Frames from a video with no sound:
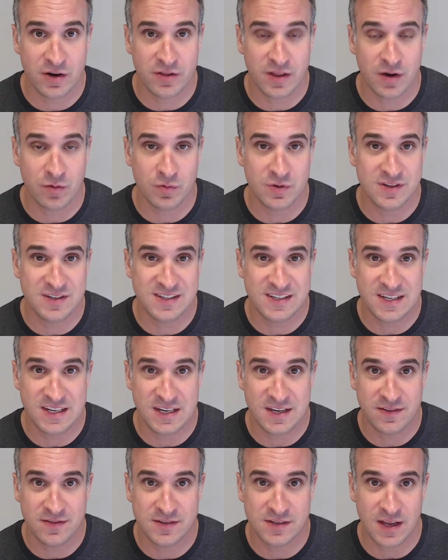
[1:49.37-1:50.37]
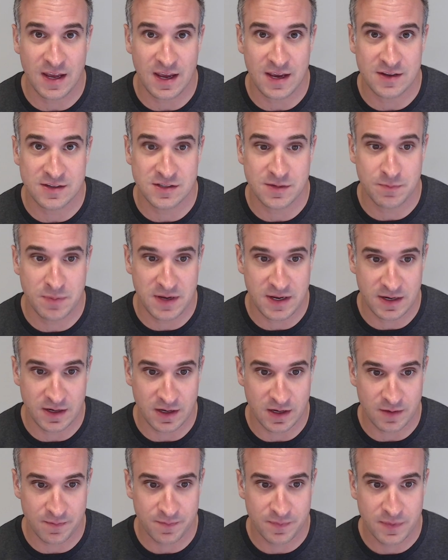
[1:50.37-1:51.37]
that receives a
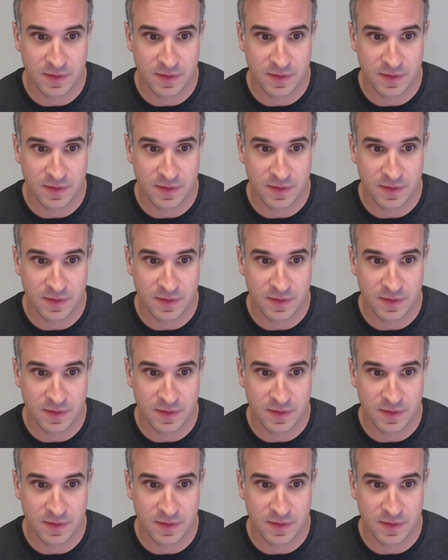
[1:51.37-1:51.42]
subpoena.